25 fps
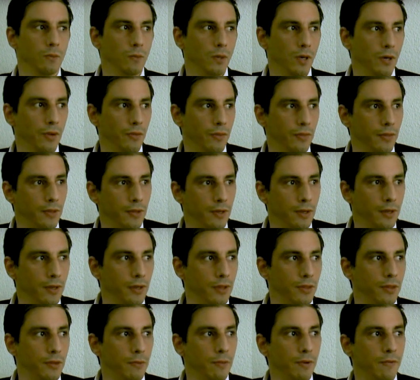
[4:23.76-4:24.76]
Well,
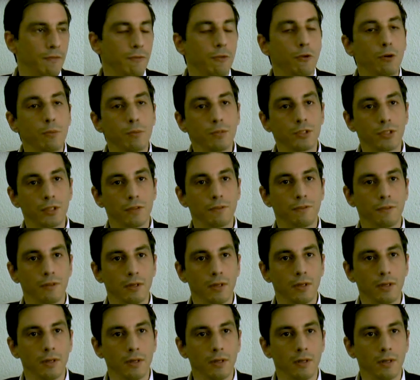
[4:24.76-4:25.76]
the, the reforms of
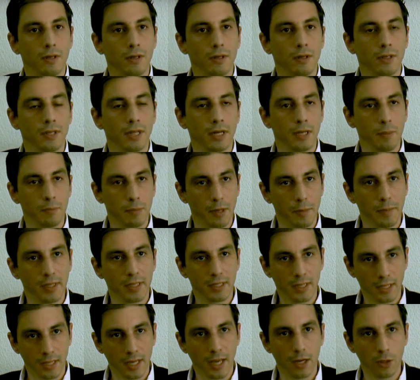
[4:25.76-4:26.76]
uh, that
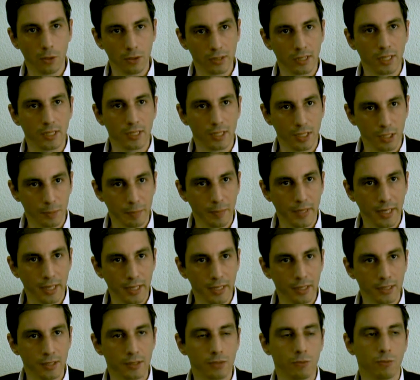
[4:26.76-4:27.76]
implemented Carlos Andres
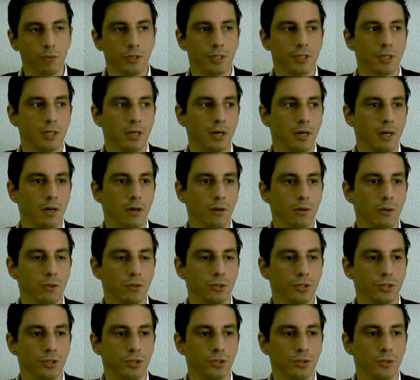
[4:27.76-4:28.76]
Perez, which are
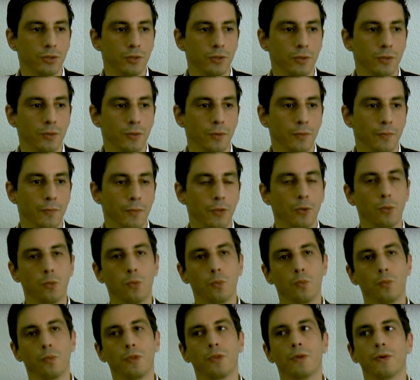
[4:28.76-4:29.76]
also the,
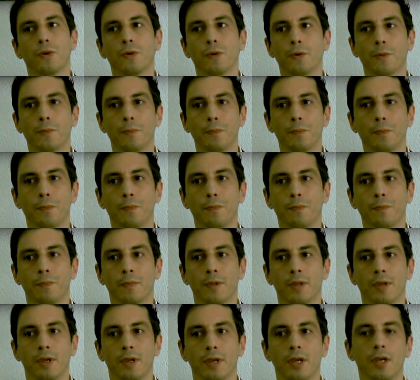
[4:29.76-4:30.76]
the
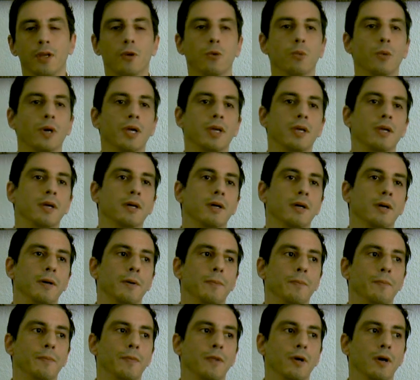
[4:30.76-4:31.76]
in a way
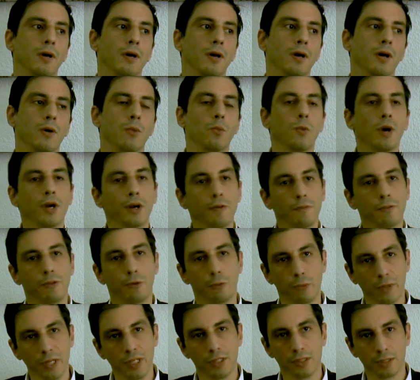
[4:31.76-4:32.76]
uh, one of
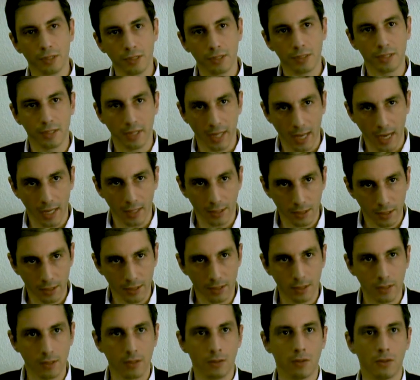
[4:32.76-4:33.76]
the reasons that
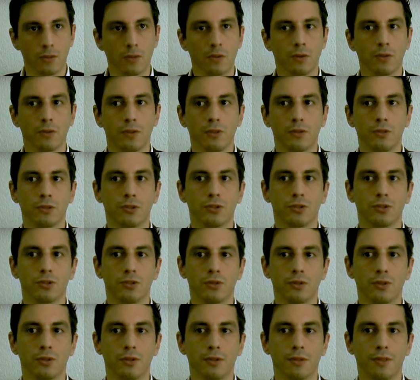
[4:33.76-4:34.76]
or this
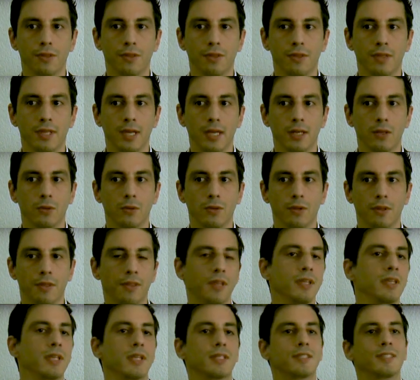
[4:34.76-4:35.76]
the that the
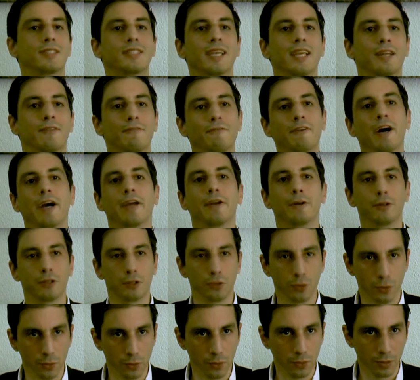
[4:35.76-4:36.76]
thing that set fire
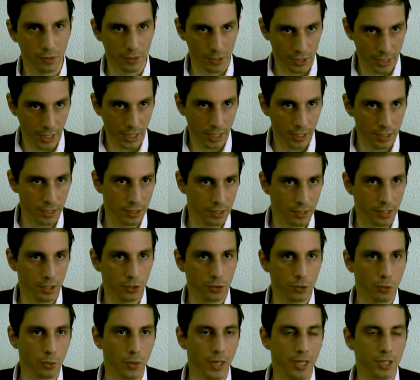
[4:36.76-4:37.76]
to the changing
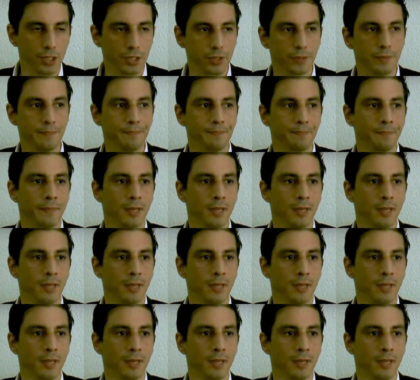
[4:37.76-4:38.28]
situation